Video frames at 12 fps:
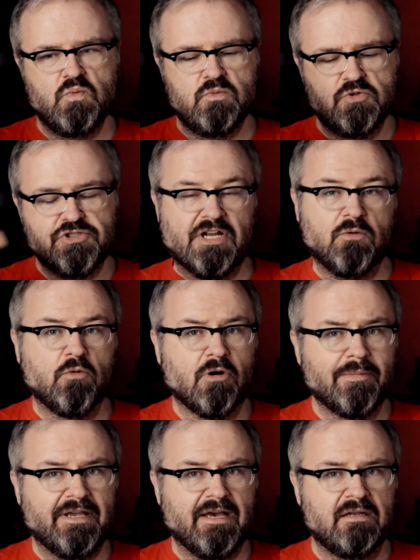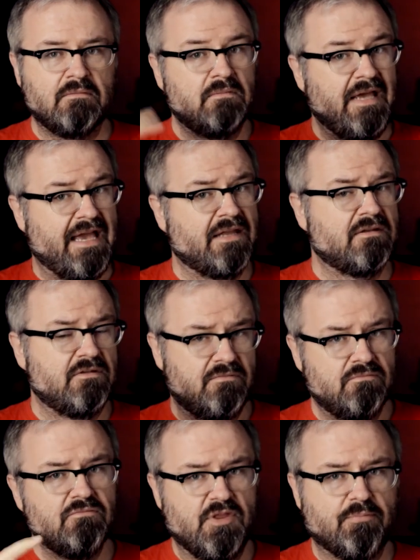Shadow War Armageddon and
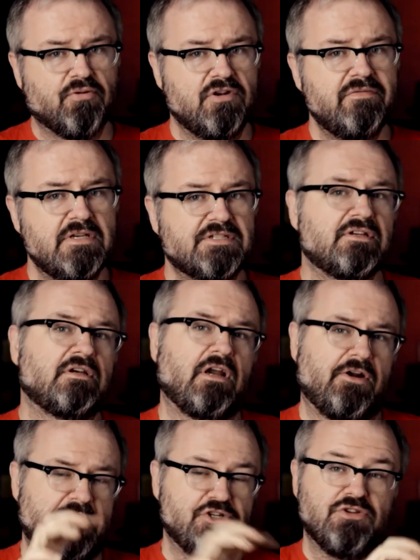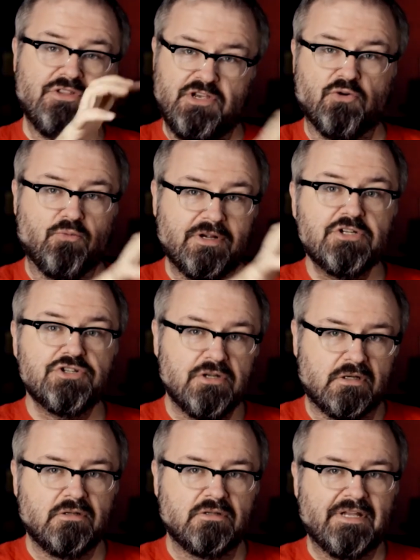the previous incarnation, the
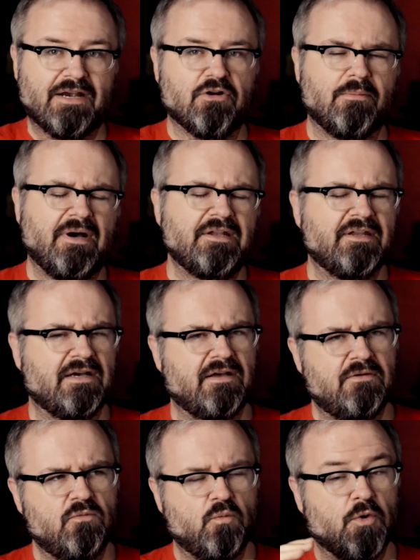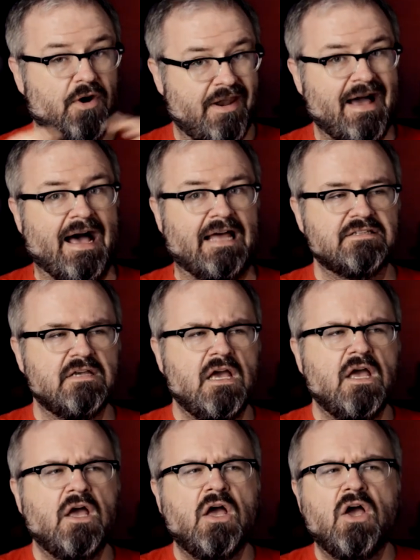original Necromunda, were not,
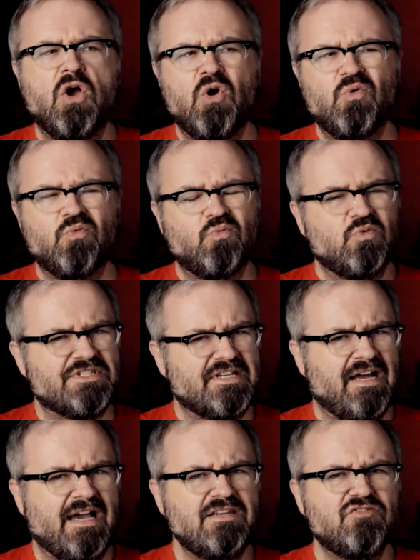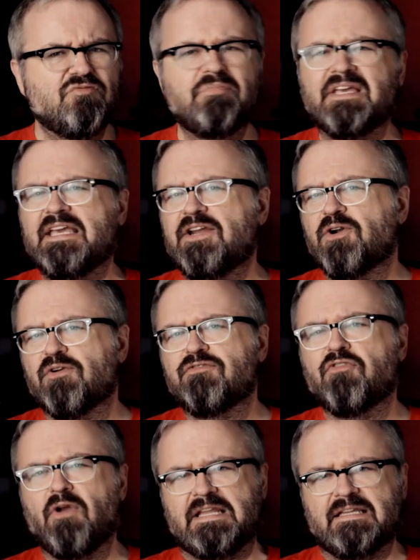was kind of beginner
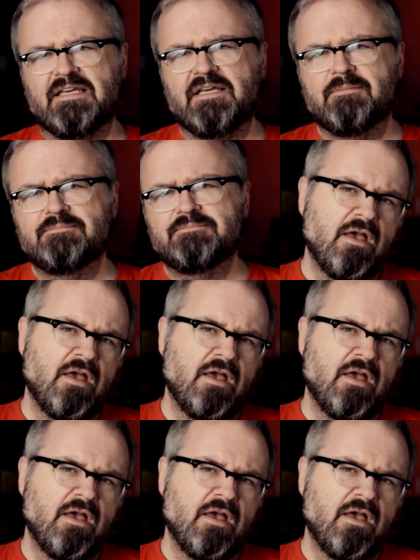friendly.